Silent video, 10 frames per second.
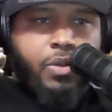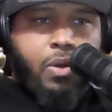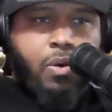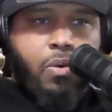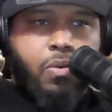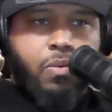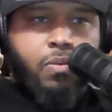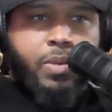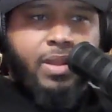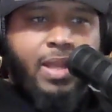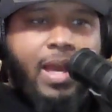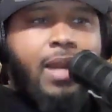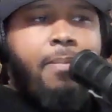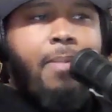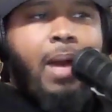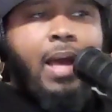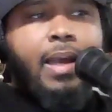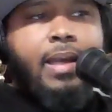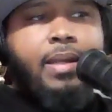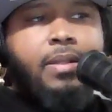So with that in
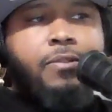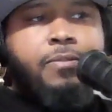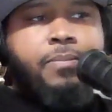mind,